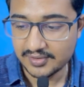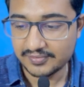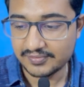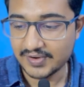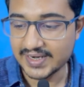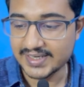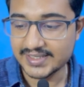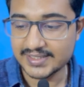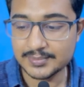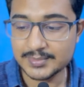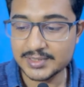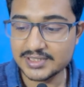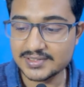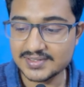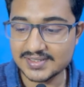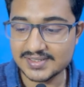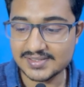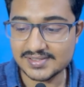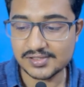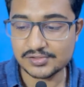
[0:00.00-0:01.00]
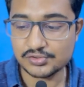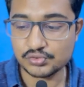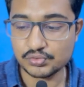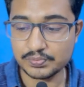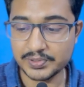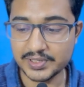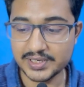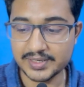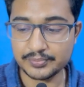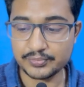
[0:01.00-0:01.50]
Vitamins is the
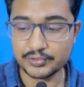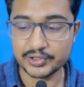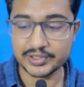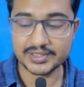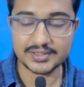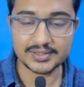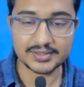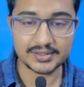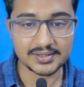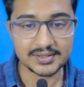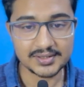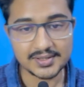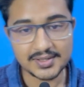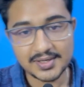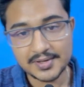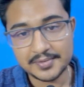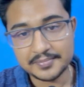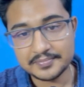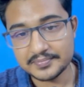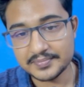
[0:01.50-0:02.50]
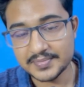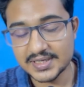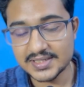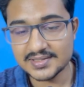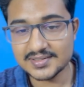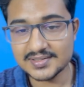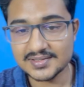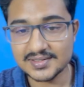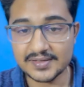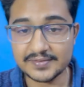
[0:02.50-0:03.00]
super important
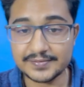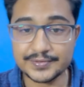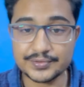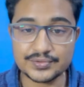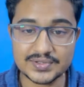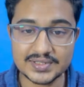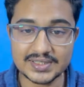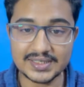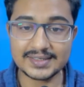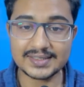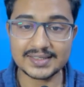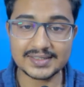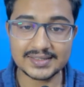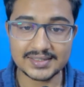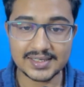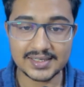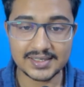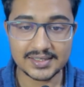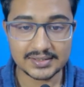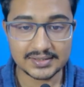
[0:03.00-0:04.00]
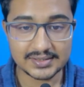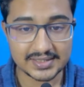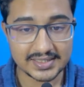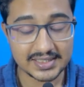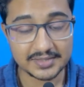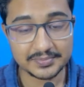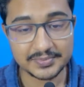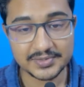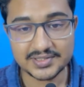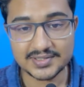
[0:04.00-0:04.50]
means if you sit in the
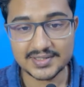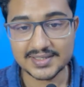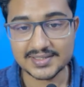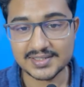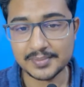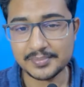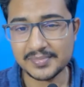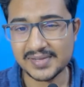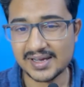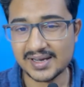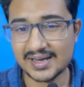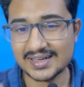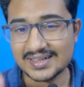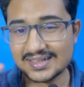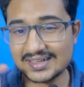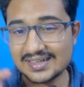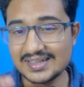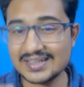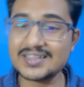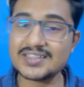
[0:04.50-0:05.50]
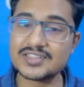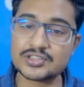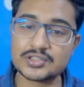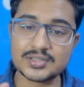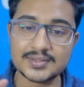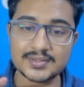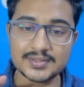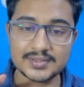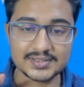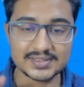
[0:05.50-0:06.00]
NEET PG exam, at
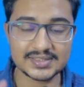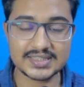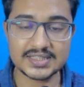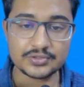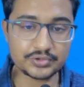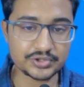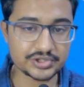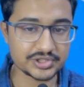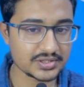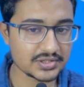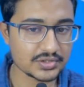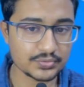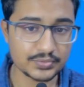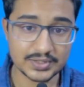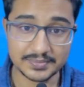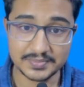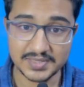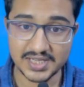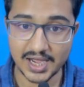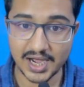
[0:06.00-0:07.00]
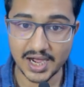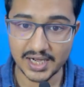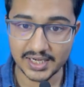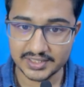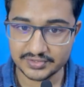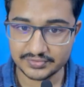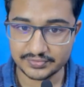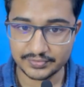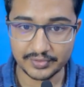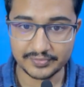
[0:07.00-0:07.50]
least three questions will be
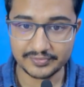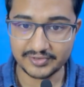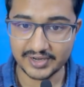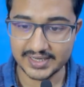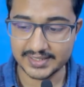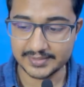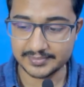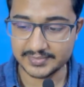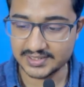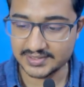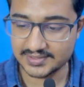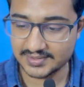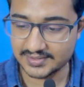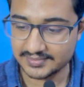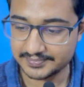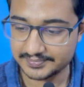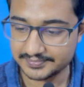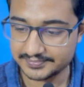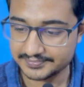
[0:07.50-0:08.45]
asked from vitamins.